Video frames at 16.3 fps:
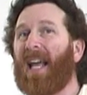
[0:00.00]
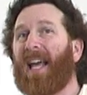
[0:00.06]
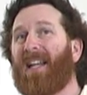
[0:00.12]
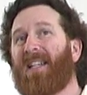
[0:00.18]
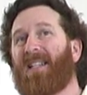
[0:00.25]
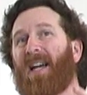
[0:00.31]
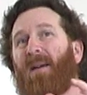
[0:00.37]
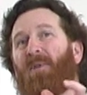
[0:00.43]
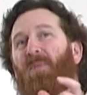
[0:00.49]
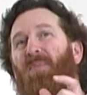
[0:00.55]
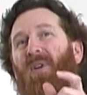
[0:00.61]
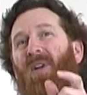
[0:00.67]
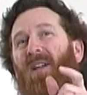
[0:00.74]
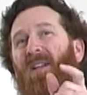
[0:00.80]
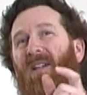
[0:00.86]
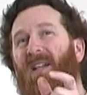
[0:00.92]
Anytime you
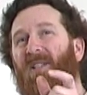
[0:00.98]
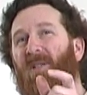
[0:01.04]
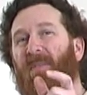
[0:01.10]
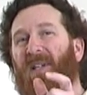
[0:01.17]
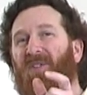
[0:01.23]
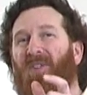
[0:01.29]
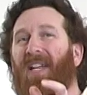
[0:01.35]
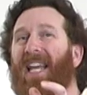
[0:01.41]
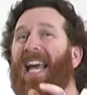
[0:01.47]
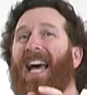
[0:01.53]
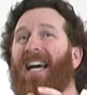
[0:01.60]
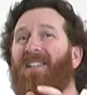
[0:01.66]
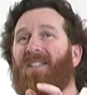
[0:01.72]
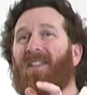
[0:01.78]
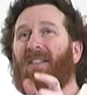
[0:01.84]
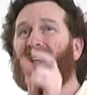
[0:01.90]
put a special
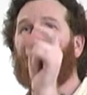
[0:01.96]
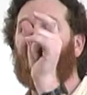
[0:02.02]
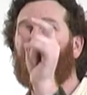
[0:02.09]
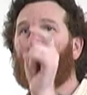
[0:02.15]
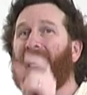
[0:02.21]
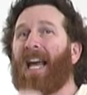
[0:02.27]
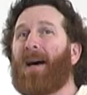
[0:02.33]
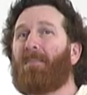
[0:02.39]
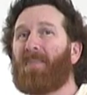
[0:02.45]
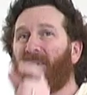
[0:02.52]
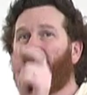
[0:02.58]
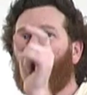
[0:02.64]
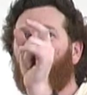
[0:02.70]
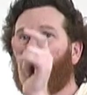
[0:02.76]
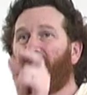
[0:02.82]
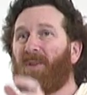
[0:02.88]
gas in the air gap
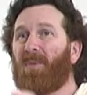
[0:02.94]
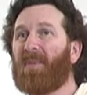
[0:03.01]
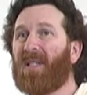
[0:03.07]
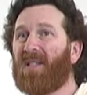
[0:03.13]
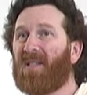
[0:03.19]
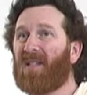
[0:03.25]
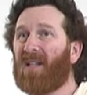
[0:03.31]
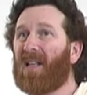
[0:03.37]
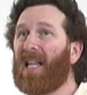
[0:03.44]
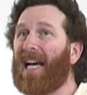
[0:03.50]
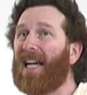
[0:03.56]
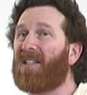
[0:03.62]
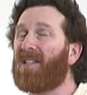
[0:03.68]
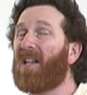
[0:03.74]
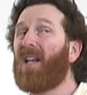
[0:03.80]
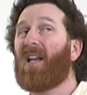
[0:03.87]
between the two pieces of
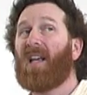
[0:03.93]
glass,